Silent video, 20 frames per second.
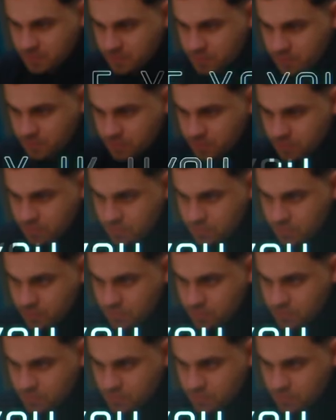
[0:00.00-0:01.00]

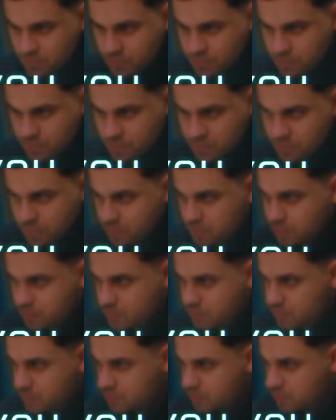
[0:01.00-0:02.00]

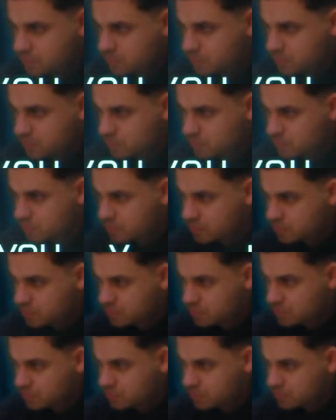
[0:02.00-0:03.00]

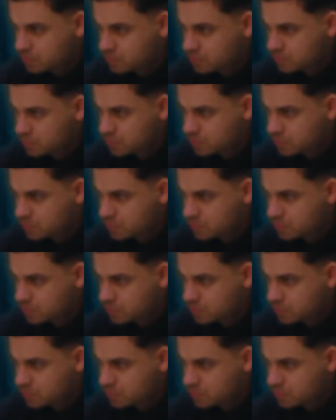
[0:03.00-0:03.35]
(silent)